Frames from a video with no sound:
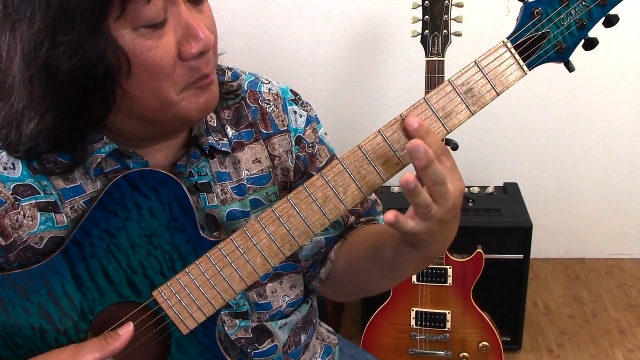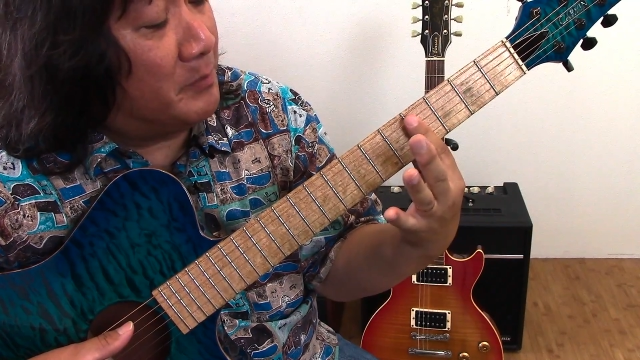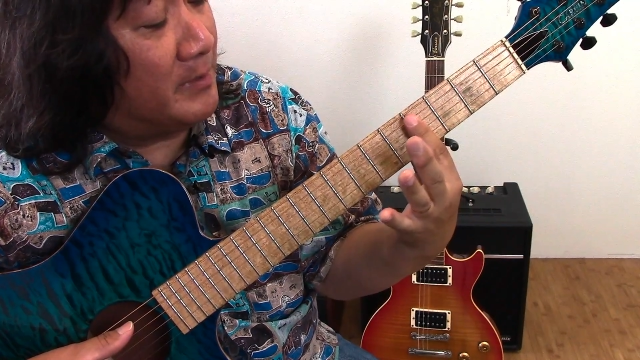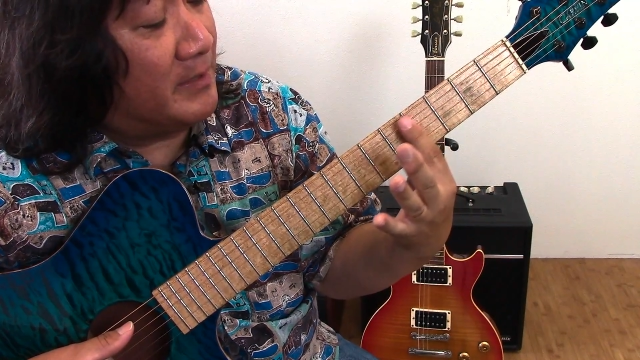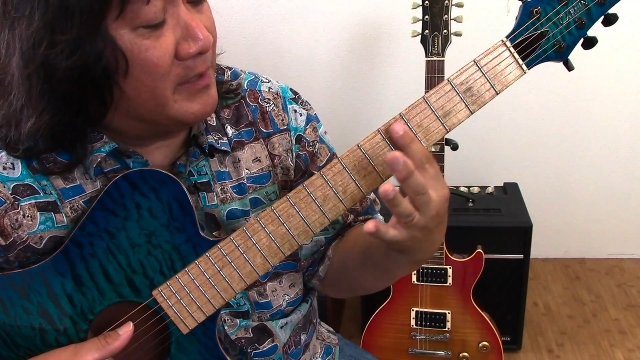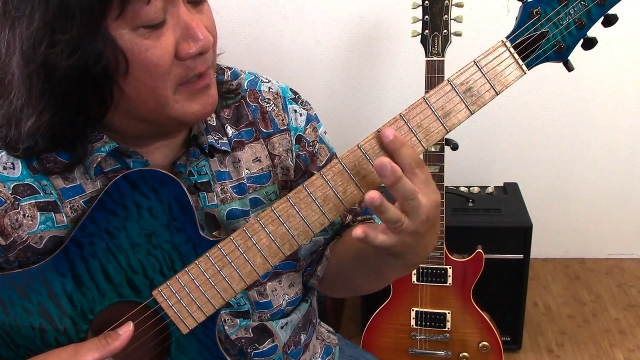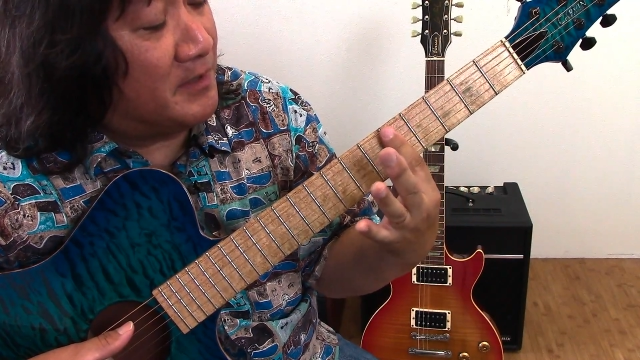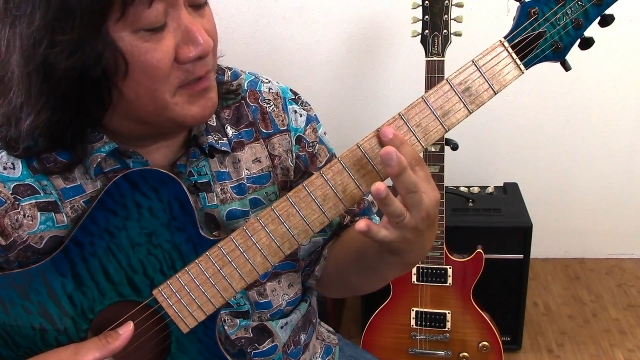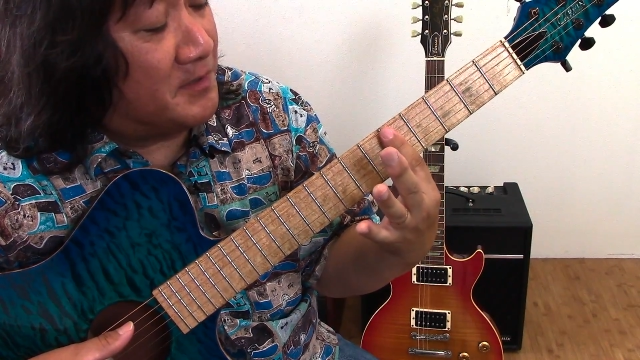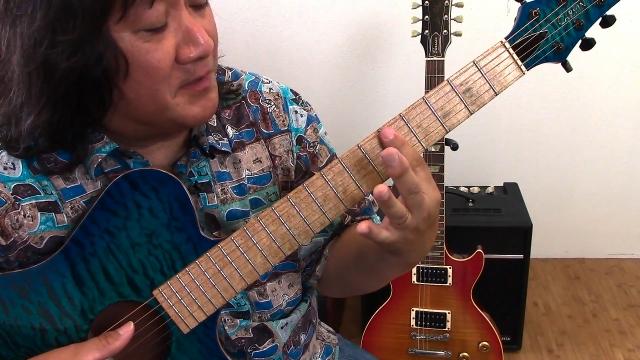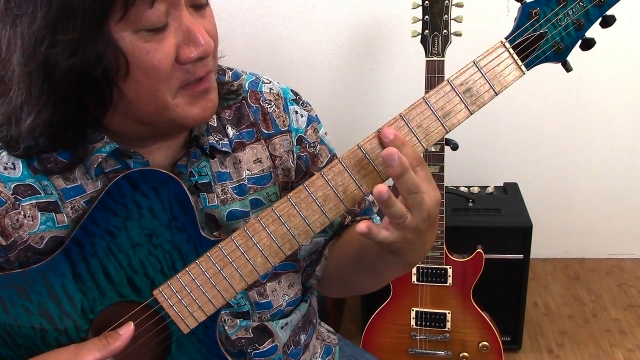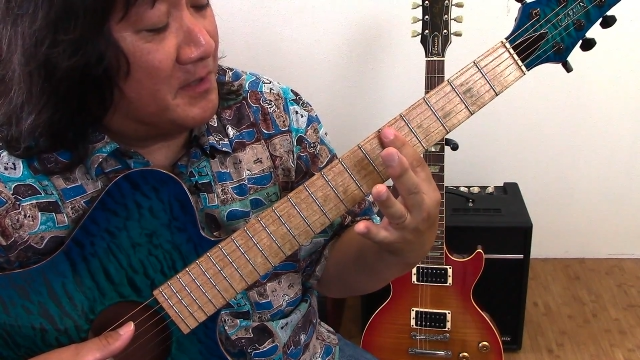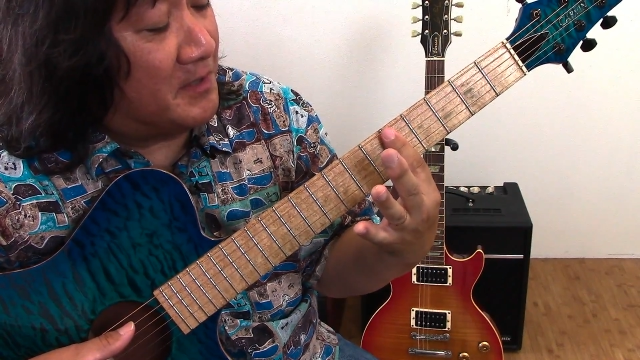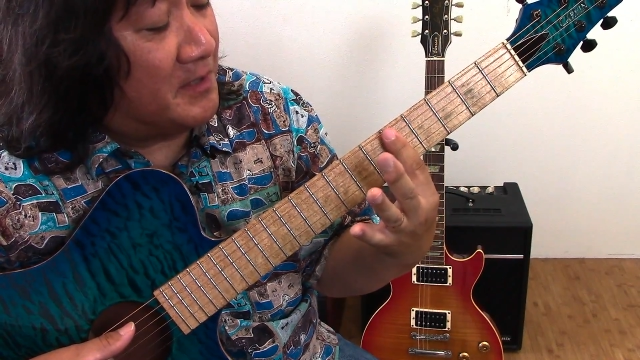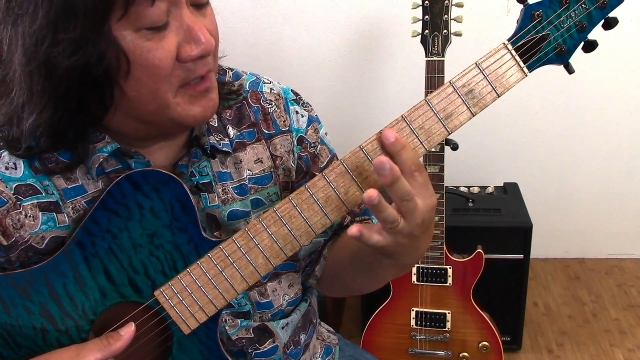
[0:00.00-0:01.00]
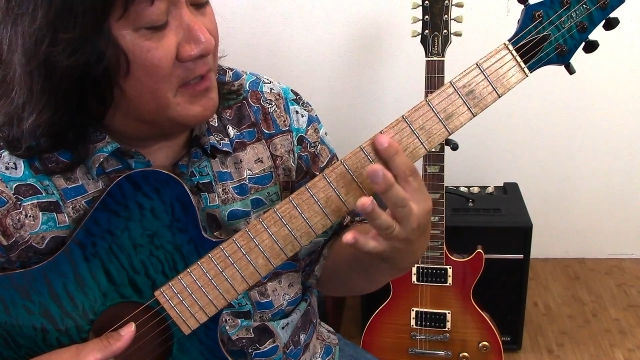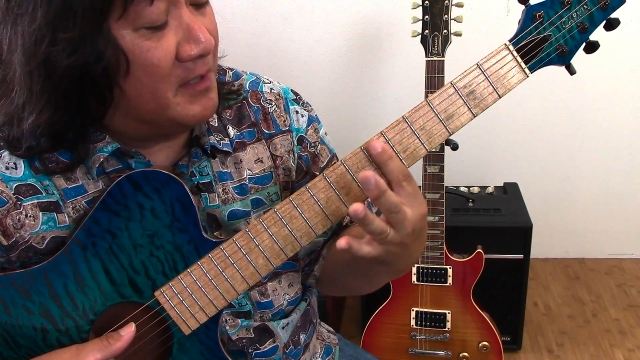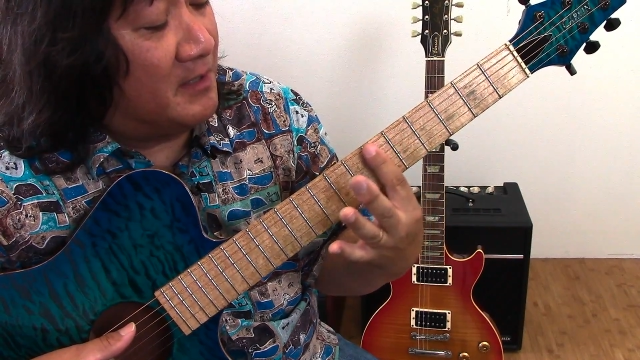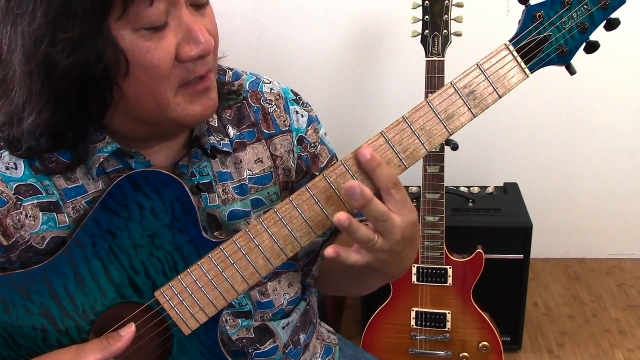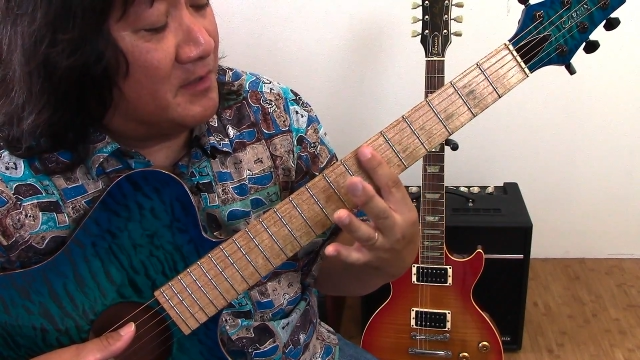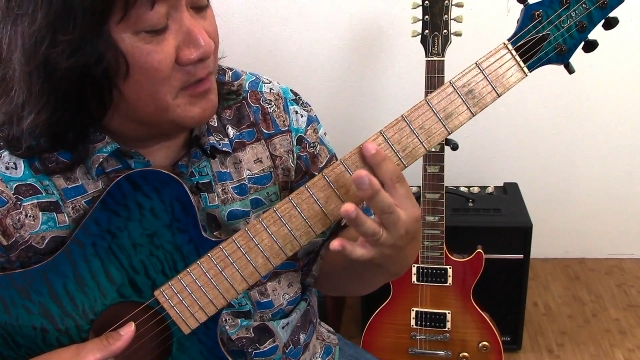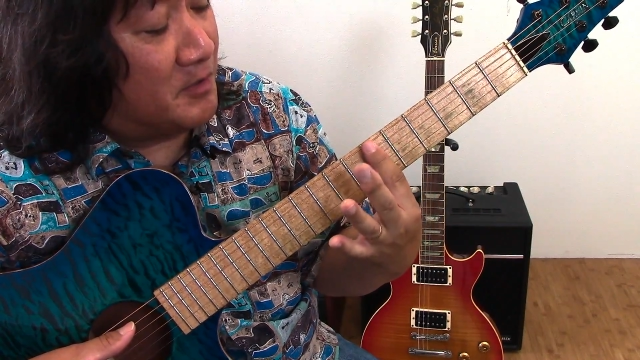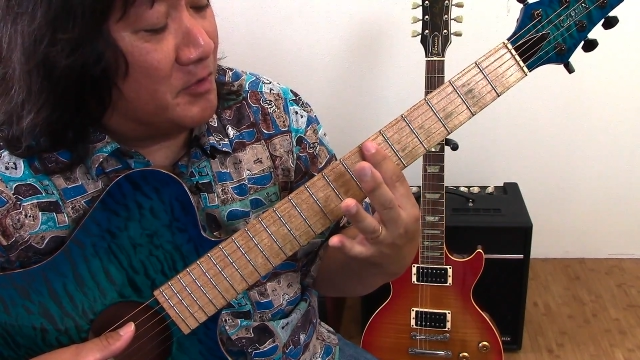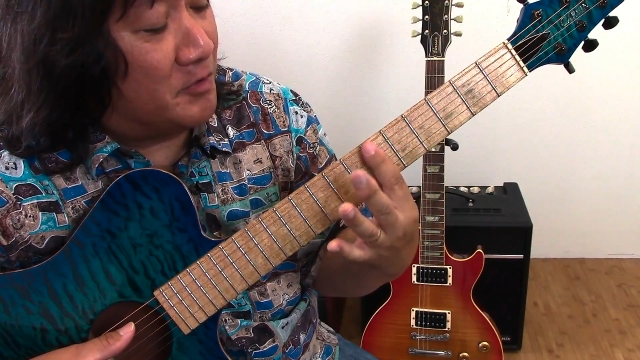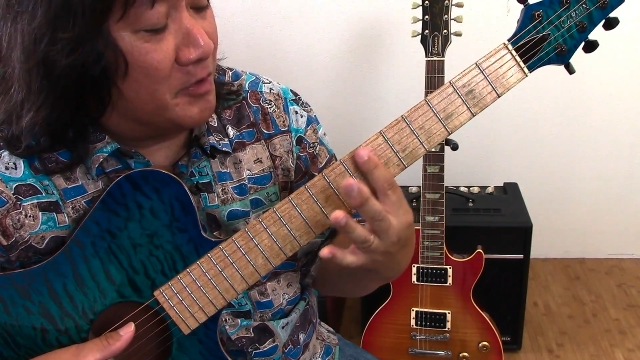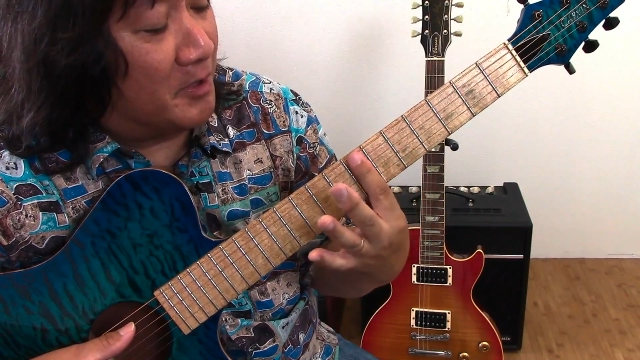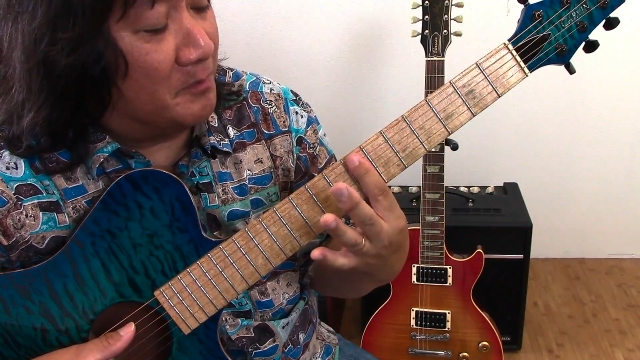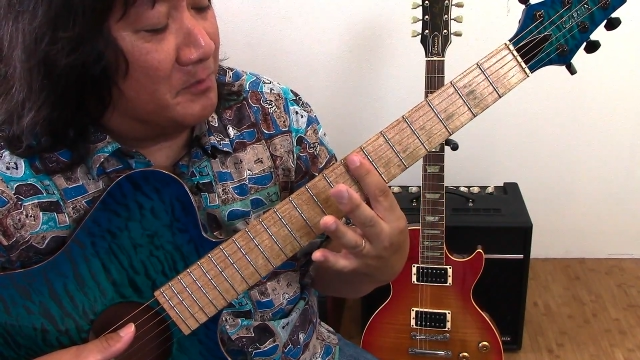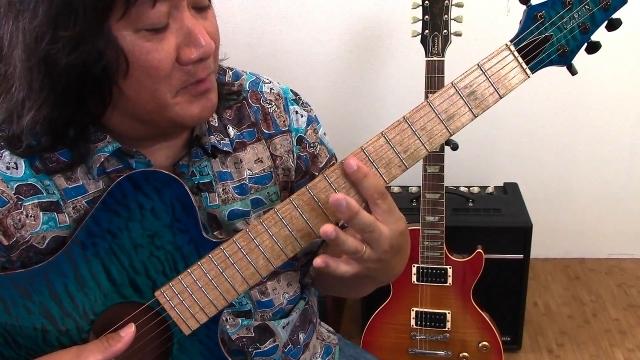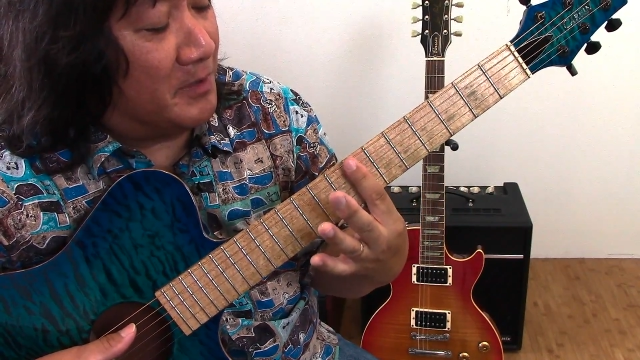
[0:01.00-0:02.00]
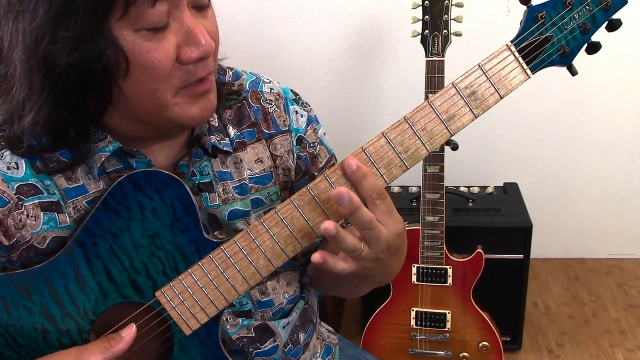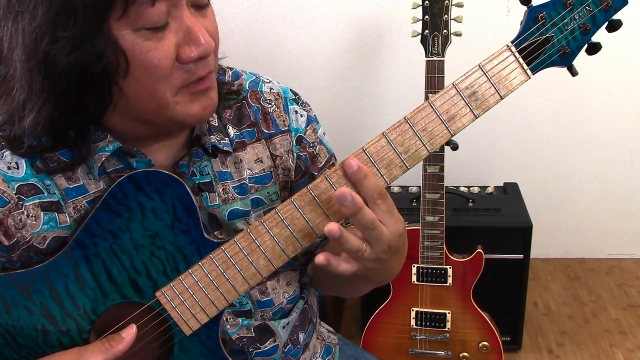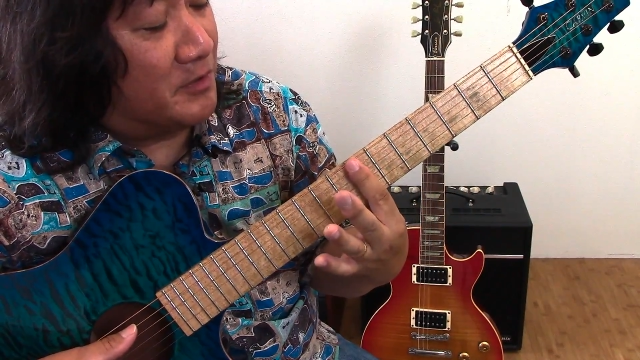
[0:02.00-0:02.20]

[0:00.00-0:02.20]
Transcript: B, C, C sharp, D.